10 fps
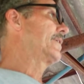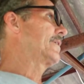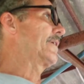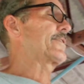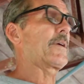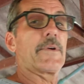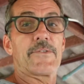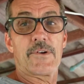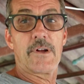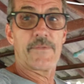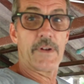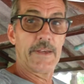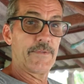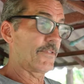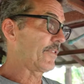I take my shirt off and I
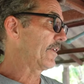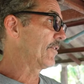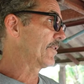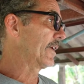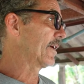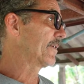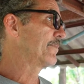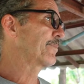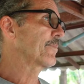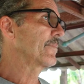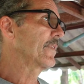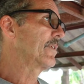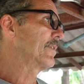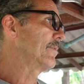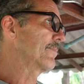leave it sitting over there,
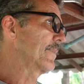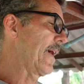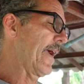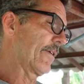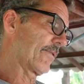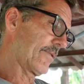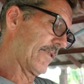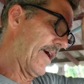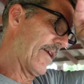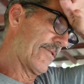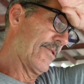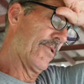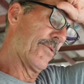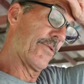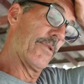an or
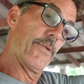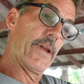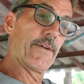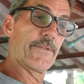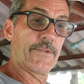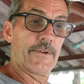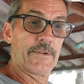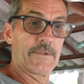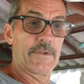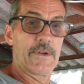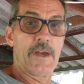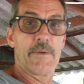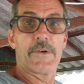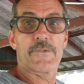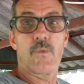2 or 3 or whatever. So I
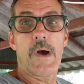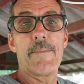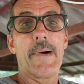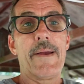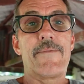must have wiped my